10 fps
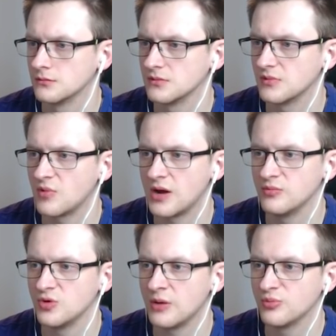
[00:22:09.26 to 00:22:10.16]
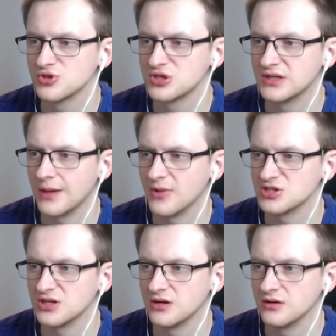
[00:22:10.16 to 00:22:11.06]
I'm pushing damage
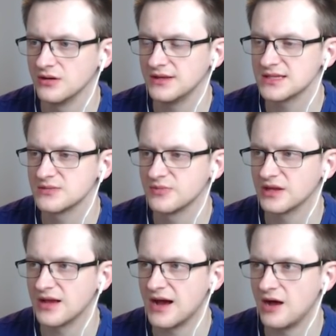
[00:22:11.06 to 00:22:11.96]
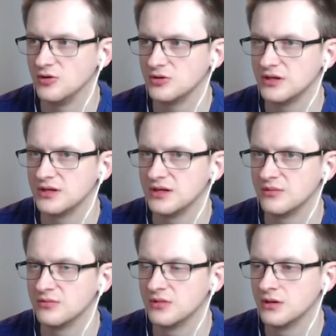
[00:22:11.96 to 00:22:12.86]
in. It doesn't matter how you kill him.
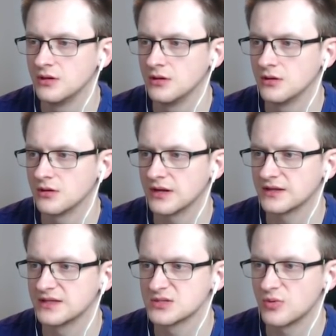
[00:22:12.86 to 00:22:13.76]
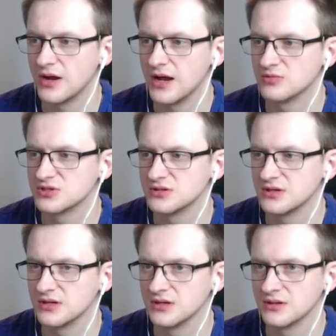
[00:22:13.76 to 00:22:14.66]
Like this way, I'm
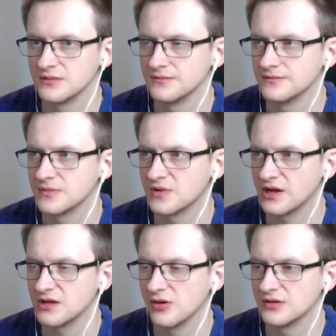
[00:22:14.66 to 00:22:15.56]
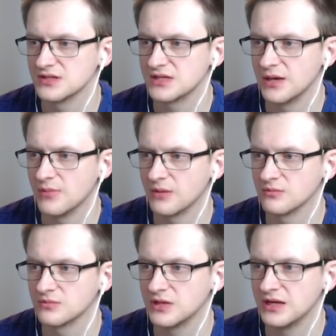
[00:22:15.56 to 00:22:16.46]
right now in this game I'm
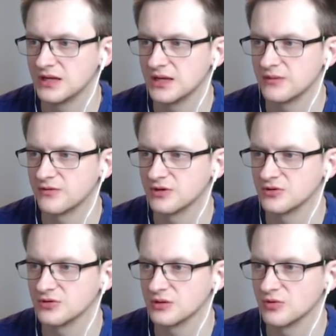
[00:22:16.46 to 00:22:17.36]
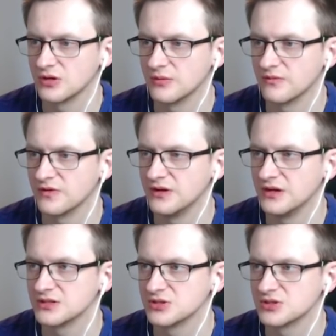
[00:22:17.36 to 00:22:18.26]
killing him for the Totem Golem and Finlay,
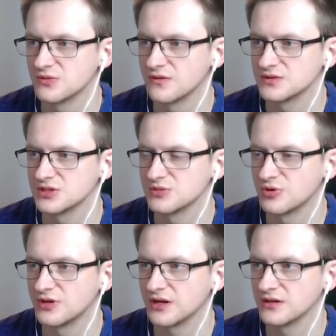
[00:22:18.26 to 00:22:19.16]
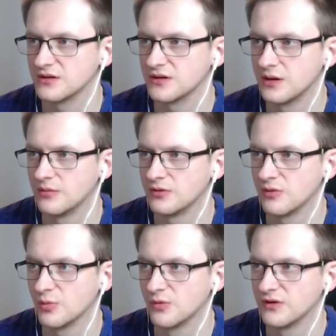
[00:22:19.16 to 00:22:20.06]
so it's worth just protecting them and
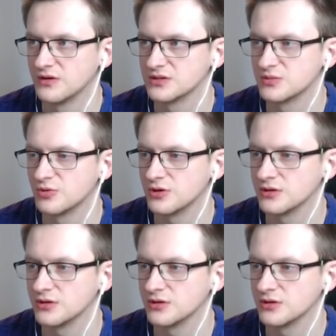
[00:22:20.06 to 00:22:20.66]
removing his board.